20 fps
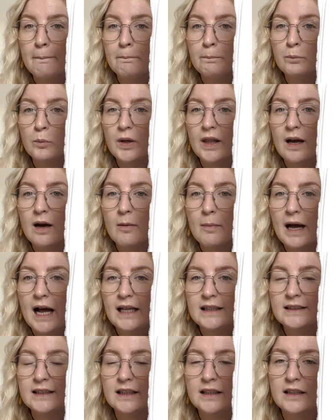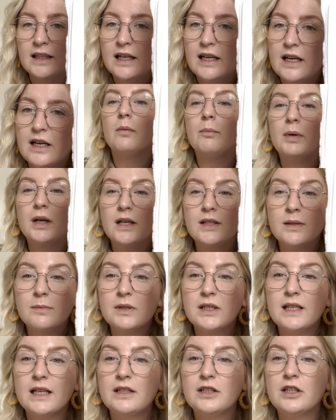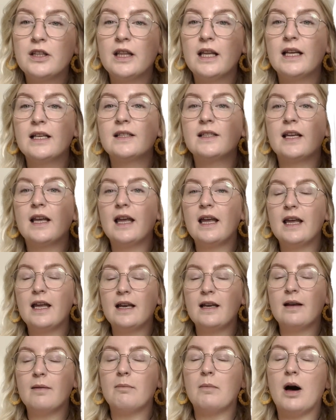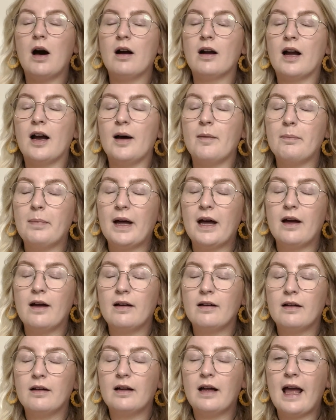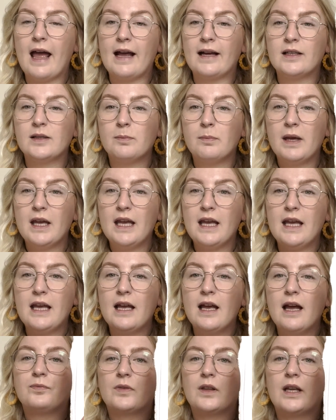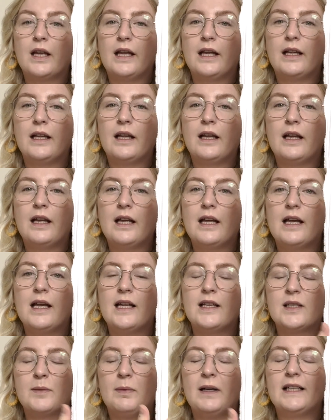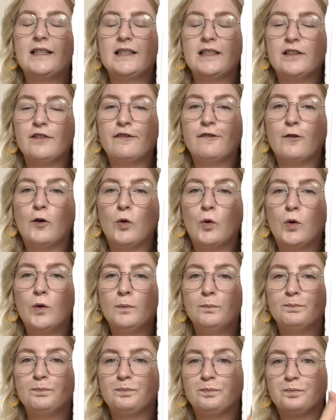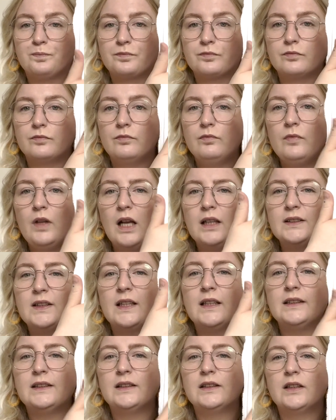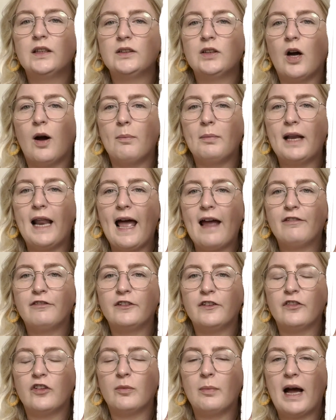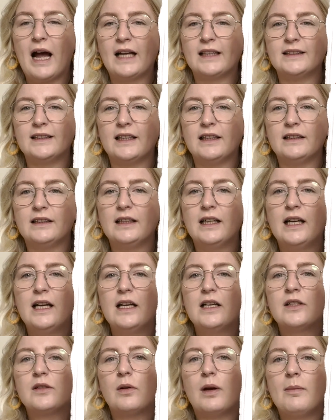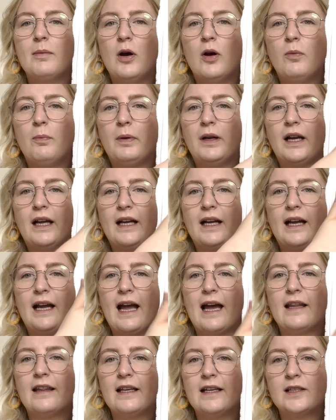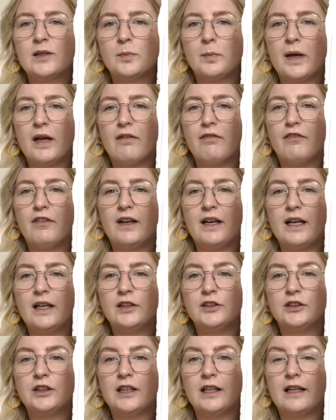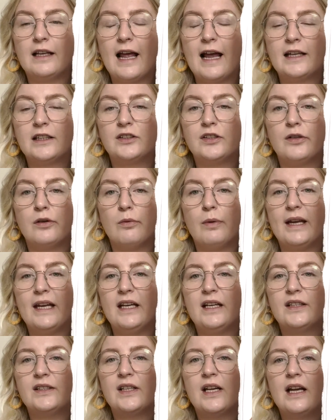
without a pattern. Because I'm stitching this in markup XP, it's split into 4, so this is the top left of the pattern. So I'm hoping I can get this bit finished in the next 2 weeks